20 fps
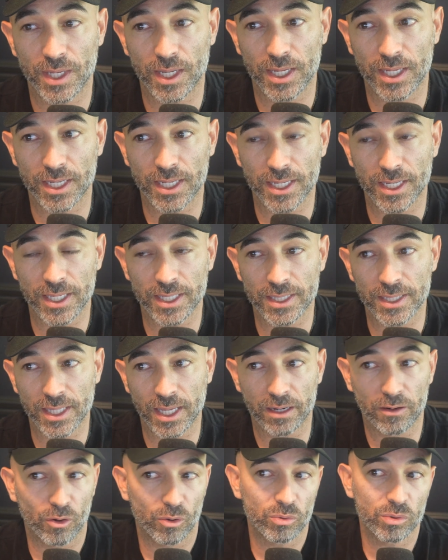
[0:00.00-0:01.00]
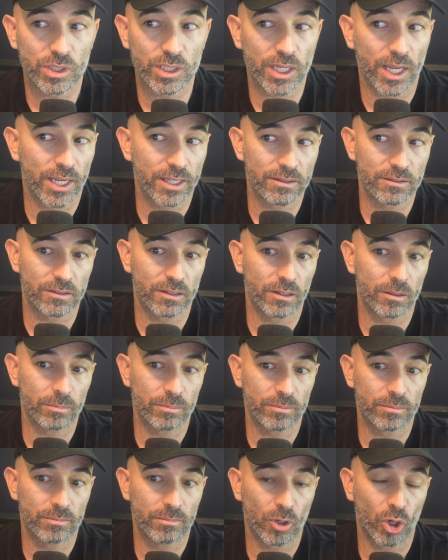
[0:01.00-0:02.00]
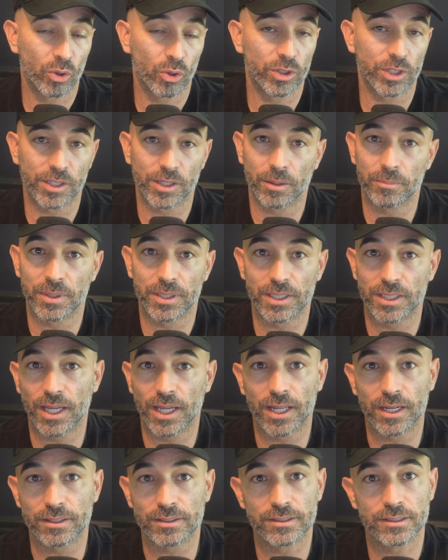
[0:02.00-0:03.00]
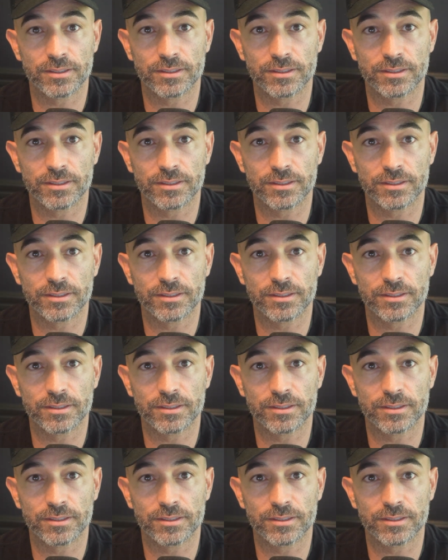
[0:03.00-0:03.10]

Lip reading: and that only ends up hurting them in the end.